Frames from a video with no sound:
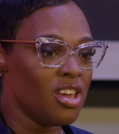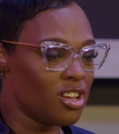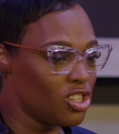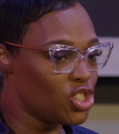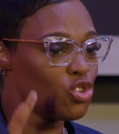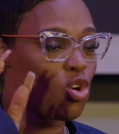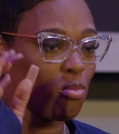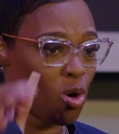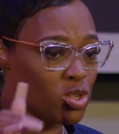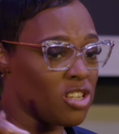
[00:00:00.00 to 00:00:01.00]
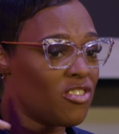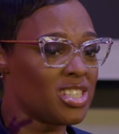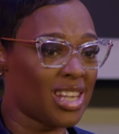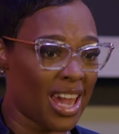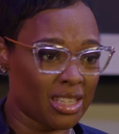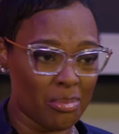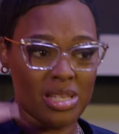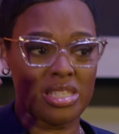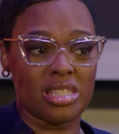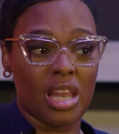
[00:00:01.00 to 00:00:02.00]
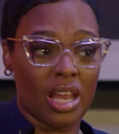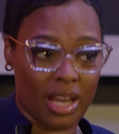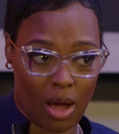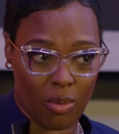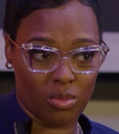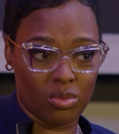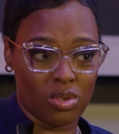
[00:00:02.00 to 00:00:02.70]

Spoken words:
Because, you know, most of us like to be slutted out.